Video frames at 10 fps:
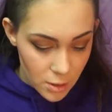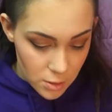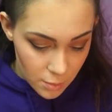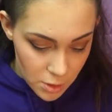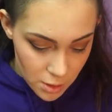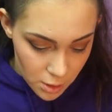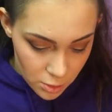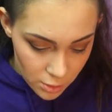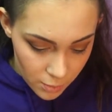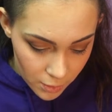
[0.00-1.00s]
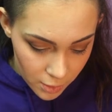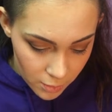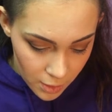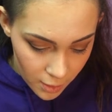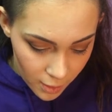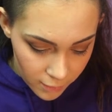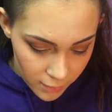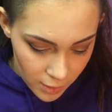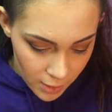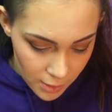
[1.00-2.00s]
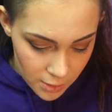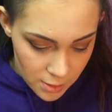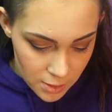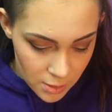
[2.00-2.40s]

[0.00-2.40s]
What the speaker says: So I'm just going to trim a little bit off of these.